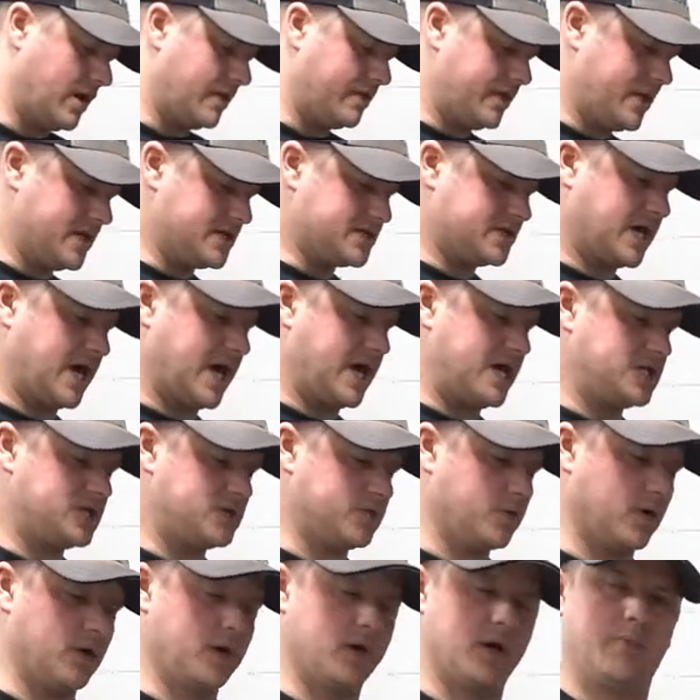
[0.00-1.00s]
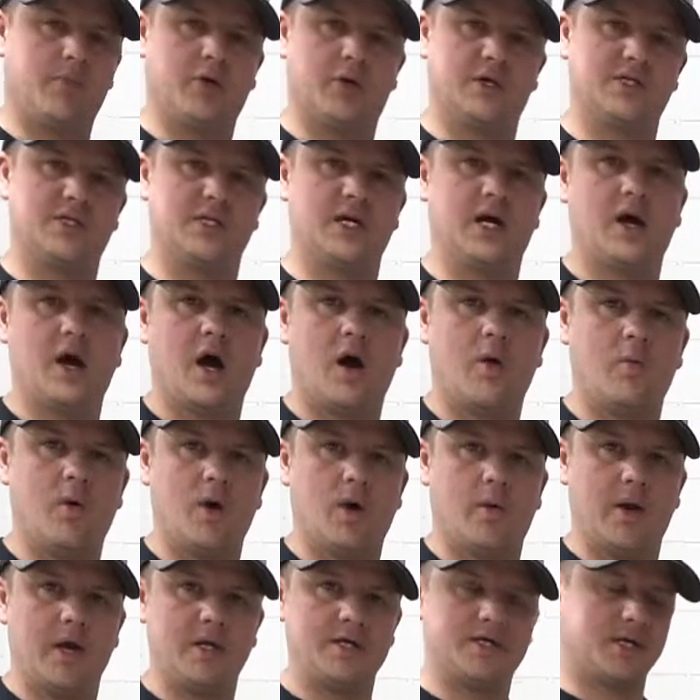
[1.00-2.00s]
in this case, we're going to put stick-on
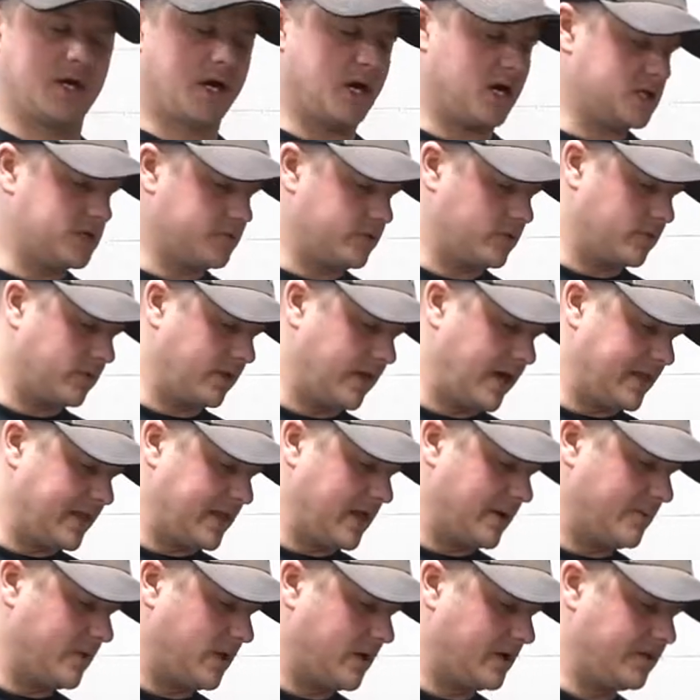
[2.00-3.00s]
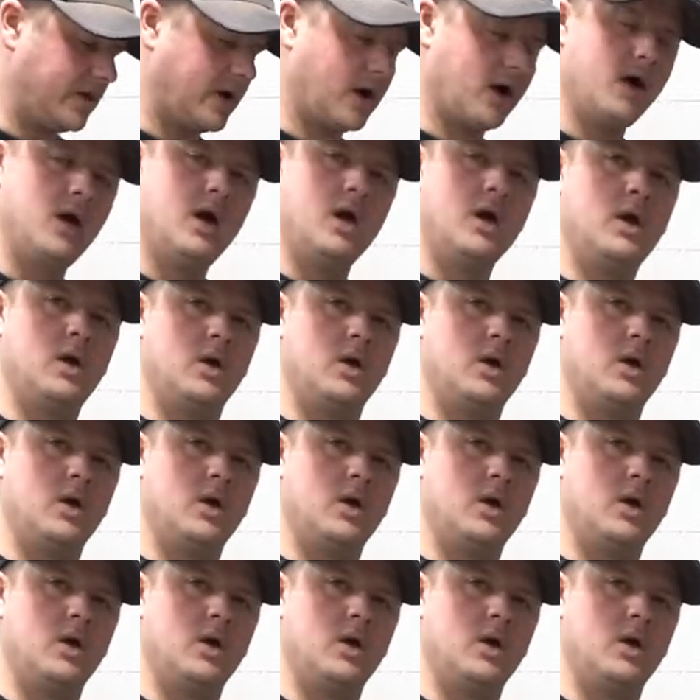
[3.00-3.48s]
wheel weights. The customer would like them on there.